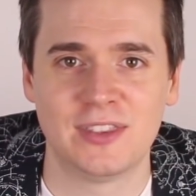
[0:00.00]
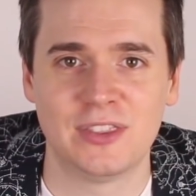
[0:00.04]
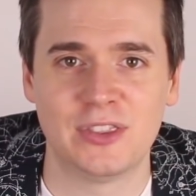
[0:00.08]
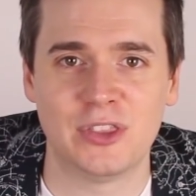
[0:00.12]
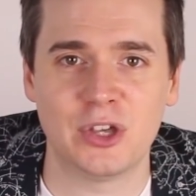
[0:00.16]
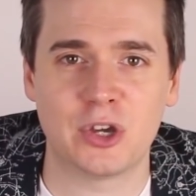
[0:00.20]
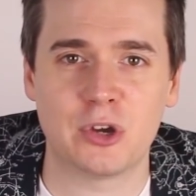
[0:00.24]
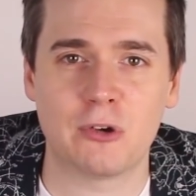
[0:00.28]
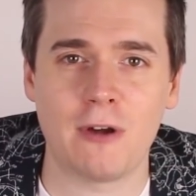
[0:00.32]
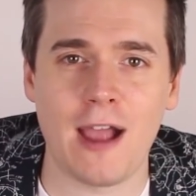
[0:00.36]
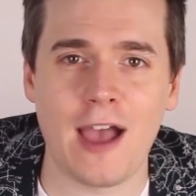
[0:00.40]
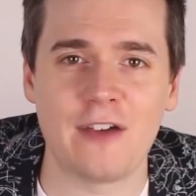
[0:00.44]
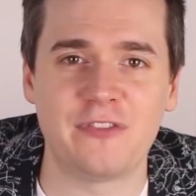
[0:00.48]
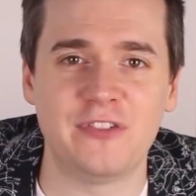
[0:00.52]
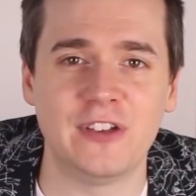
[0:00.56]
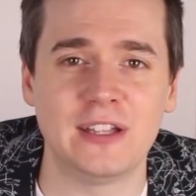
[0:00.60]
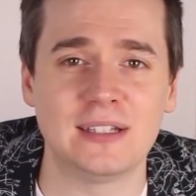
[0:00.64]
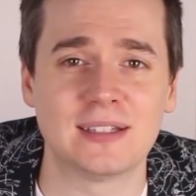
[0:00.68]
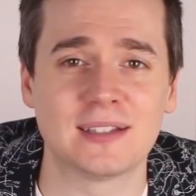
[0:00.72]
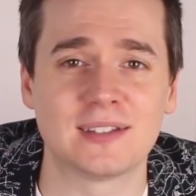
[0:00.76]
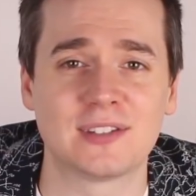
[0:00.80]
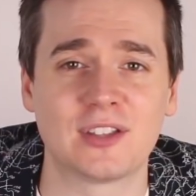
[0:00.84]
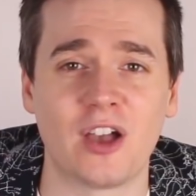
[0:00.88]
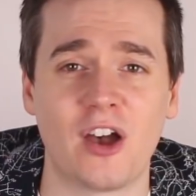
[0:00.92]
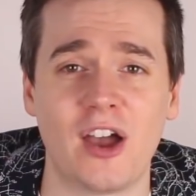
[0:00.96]
The graphic
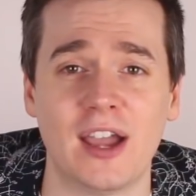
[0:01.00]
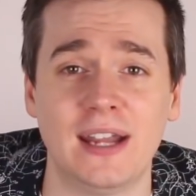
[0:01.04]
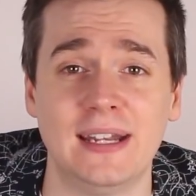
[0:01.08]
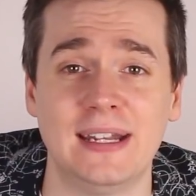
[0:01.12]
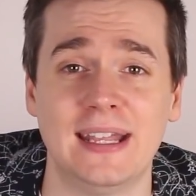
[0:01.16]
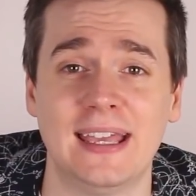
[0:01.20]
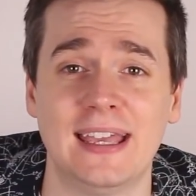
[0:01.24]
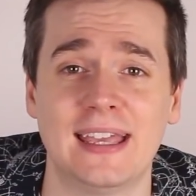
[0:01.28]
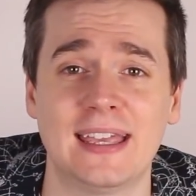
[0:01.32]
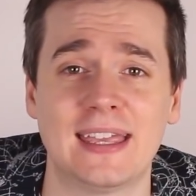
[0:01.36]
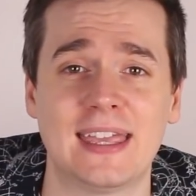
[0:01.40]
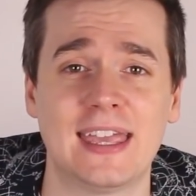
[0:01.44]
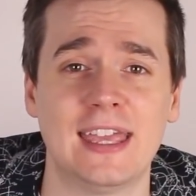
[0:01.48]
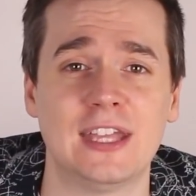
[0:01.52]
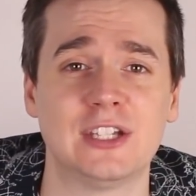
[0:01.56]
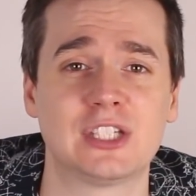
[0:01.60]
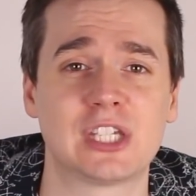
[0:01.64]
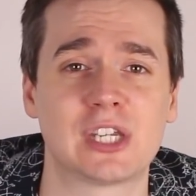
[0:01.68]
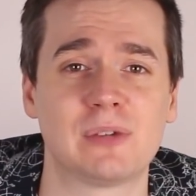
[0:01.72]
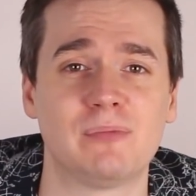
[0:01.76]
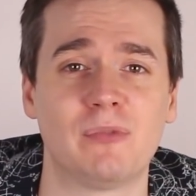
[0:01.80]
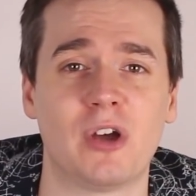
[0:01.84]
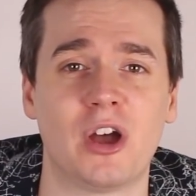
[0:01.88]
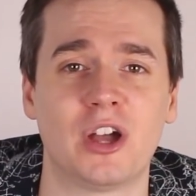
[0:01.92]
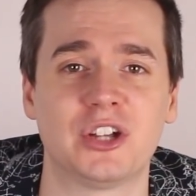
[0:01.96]
design in
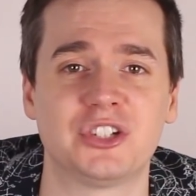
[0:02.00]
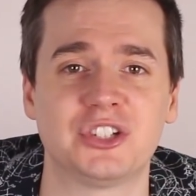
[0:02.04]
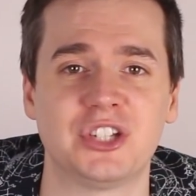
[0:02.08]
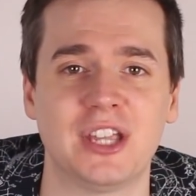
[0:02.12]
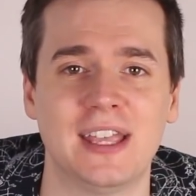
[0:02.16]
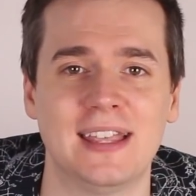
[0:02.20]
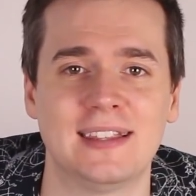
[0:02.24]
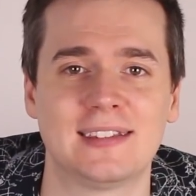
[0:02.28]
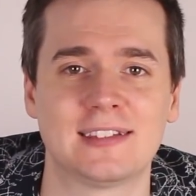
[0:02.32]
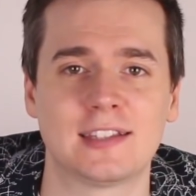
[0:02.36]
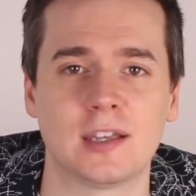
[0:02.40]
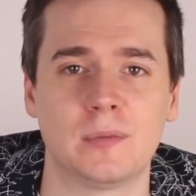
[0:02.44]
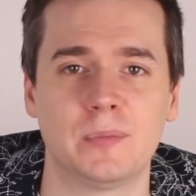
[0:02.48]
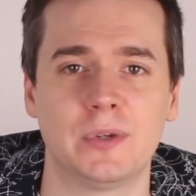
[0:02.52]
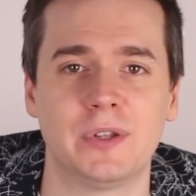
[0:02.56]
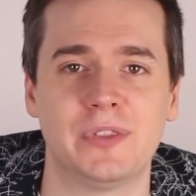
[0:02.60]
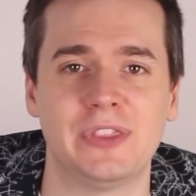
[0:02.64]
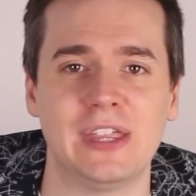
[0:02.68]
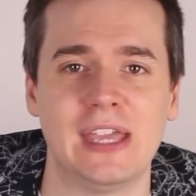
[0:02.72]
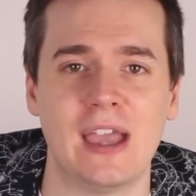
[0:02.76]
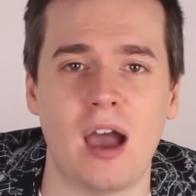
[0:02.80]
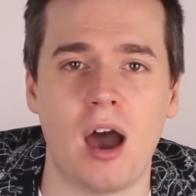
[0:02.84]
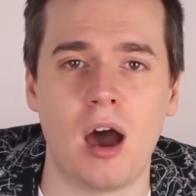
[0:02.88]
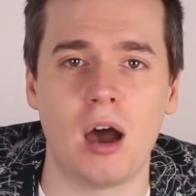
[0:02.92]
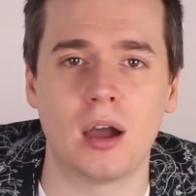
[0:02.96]
Kitchen Rush is some of
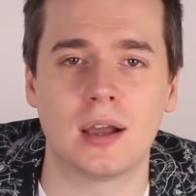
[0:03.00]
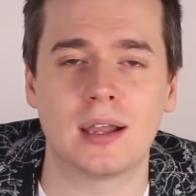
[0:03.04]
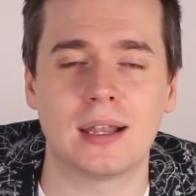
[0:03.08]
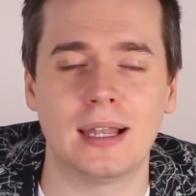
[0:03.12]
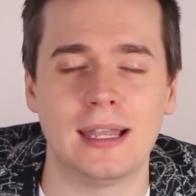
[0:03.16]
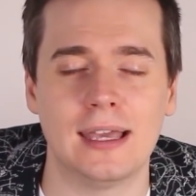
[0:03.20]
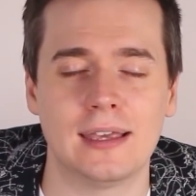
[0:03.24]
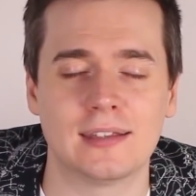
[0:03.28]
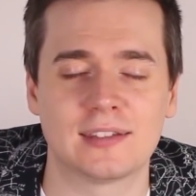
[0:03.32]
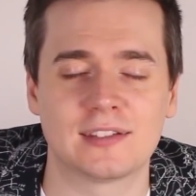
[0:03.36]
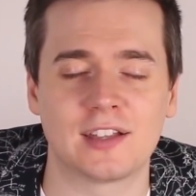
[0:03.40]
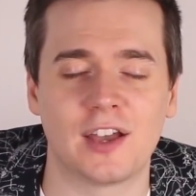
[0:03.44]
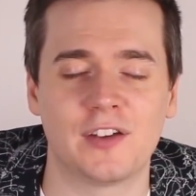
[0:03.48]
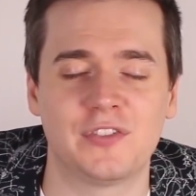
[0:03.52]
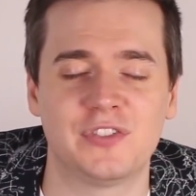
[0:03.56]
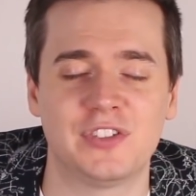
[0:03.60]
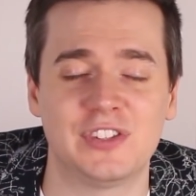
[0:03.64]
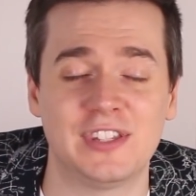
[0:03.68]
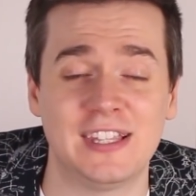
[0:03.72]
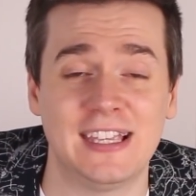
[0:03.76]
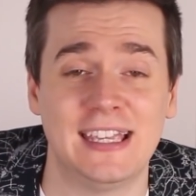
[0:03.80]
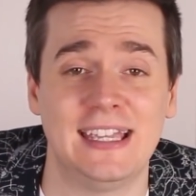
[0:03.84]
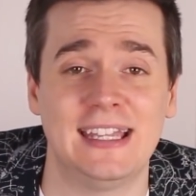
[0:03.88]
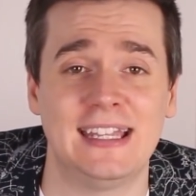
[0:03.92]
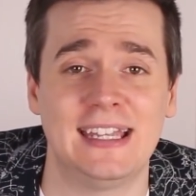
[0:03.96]
the ugliest I've
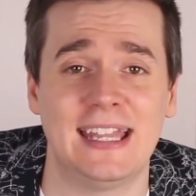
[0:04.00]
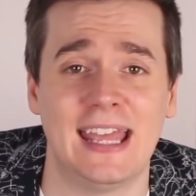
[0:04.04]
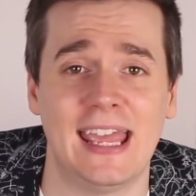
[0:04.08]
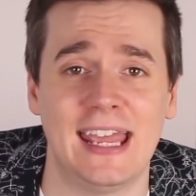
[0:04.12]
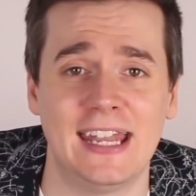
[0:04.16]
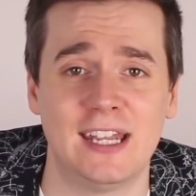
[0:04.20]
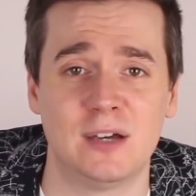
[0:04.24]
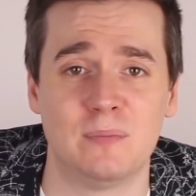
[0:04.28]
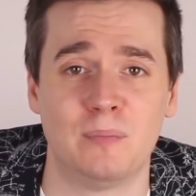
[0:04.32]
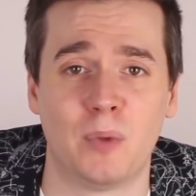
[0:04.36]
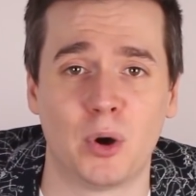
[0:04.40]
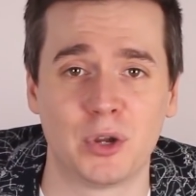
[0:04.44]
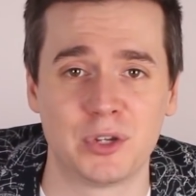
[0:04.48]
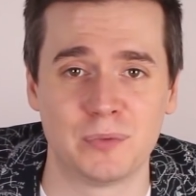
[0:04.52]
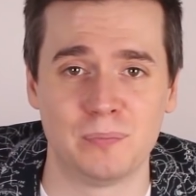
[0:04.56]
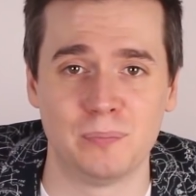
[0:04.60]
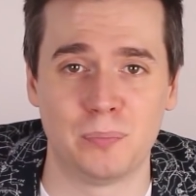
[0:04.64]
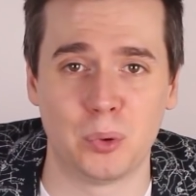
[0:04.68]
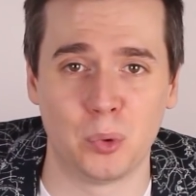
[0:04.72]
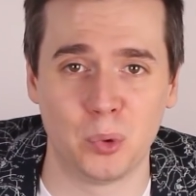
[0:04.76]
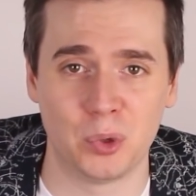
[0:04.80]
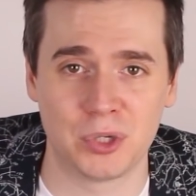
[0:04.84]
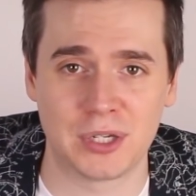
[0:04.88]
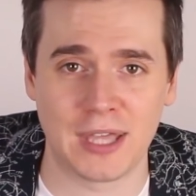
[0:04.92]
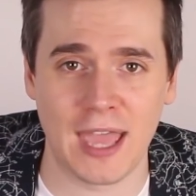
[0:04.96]
seen in a modern
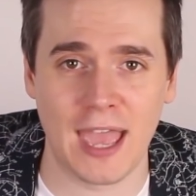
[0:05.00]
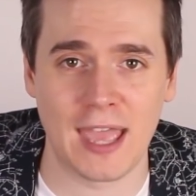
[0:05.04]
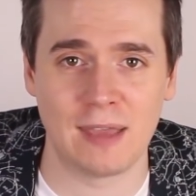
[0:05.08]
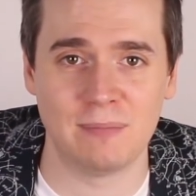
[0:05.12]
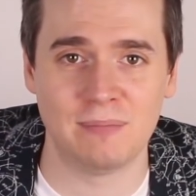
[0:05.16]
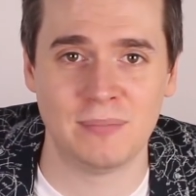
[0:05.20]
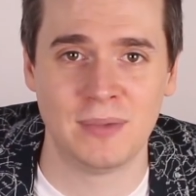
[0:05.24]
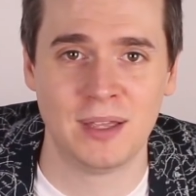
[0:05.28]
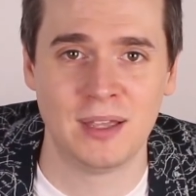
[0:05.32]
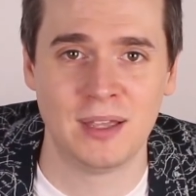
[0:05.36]
board game.